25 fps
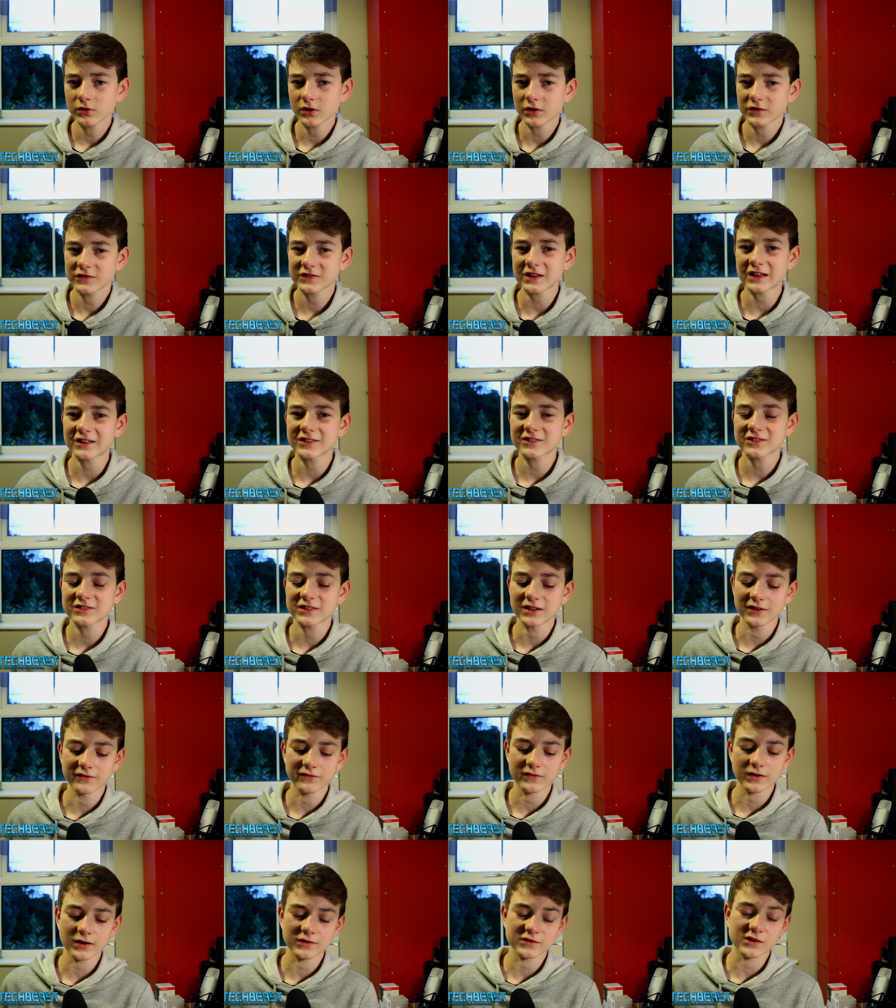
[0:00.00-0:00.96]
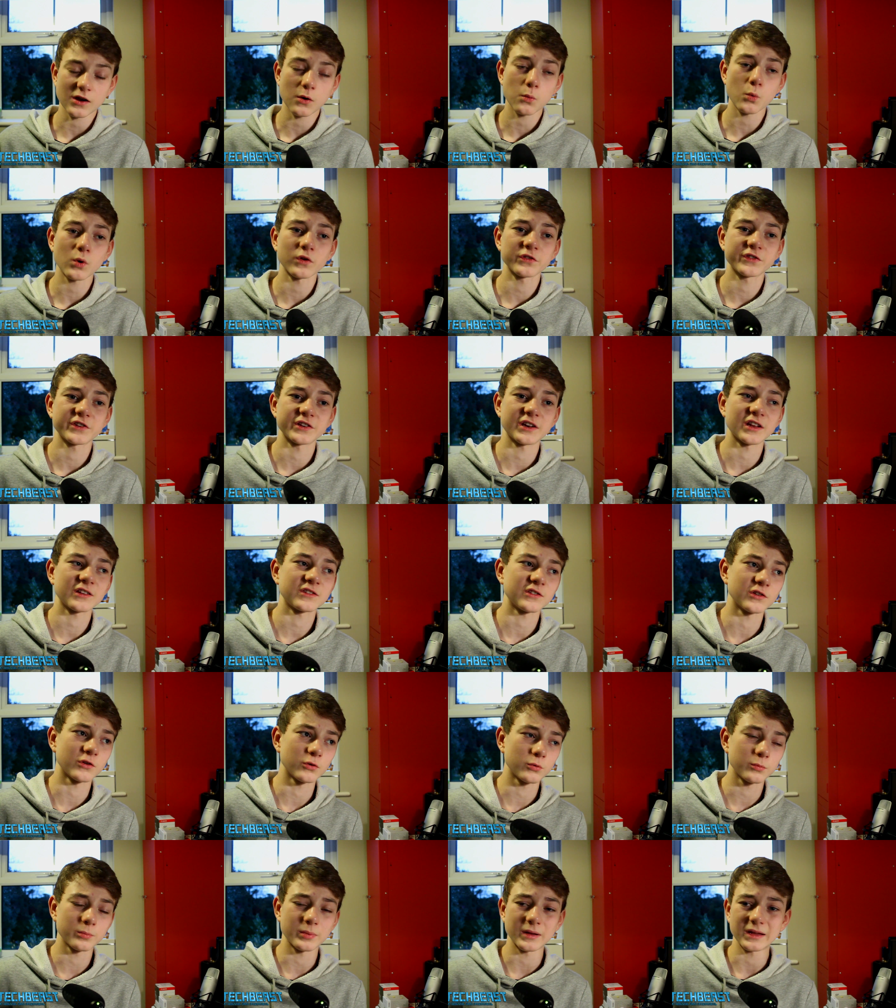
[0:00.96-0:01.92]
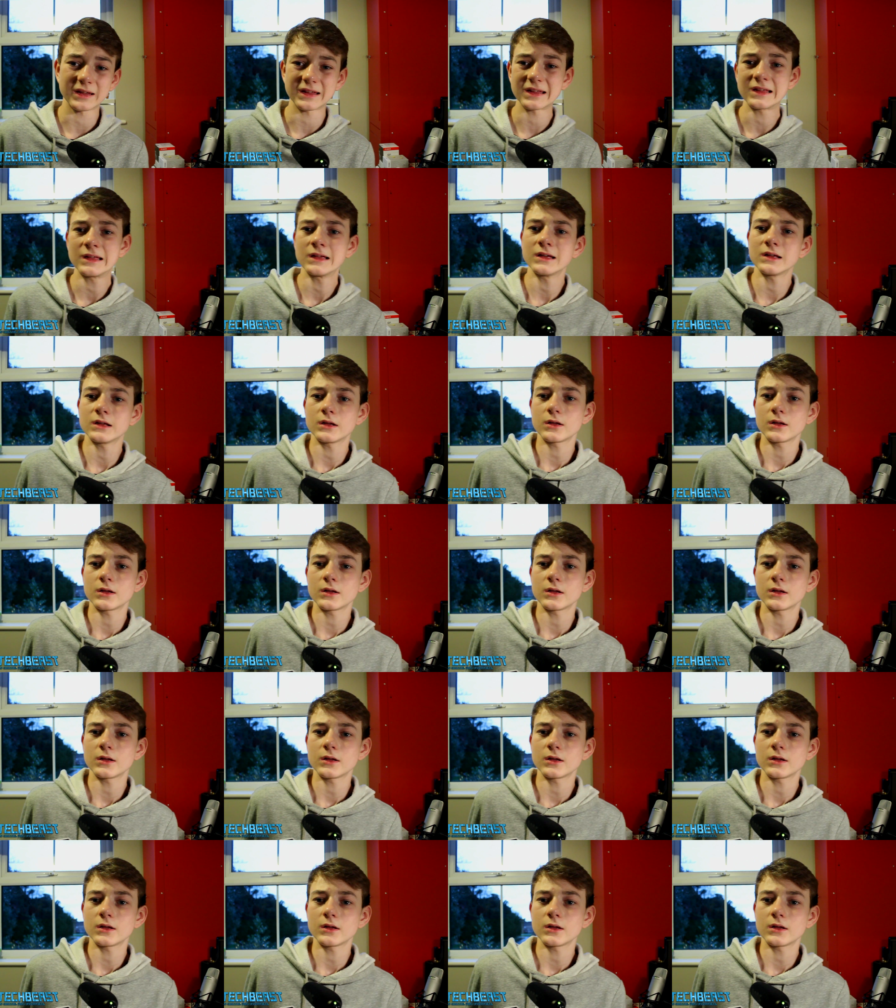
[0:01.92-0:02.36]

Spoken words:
sensitive as I wanted it to be.